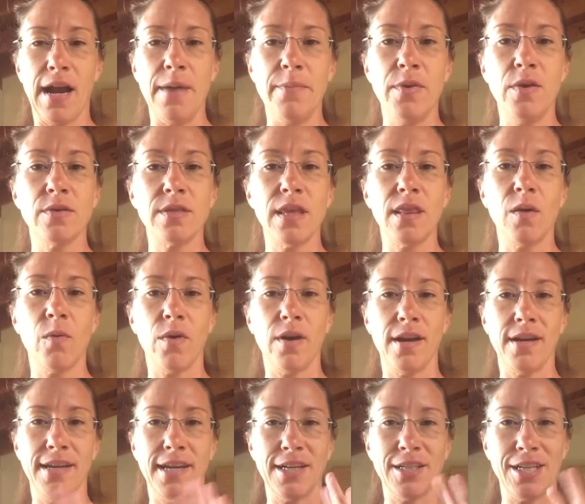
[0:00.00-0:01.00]
I'm using the word
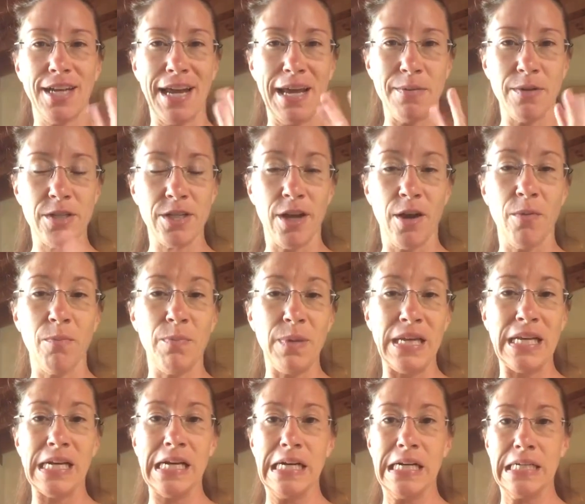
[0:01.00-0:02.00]
addiction, hi Michelle,
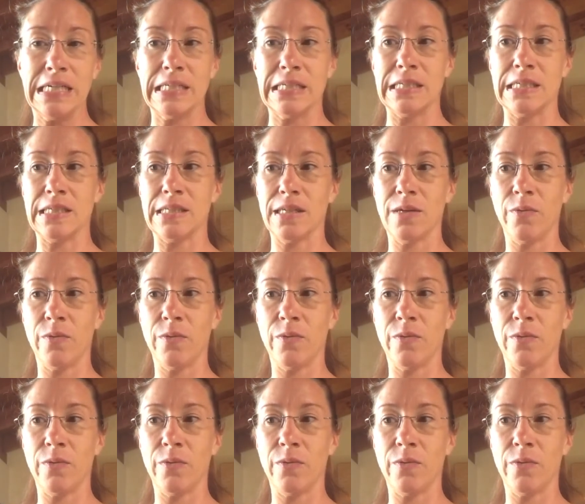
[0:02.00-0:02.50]
because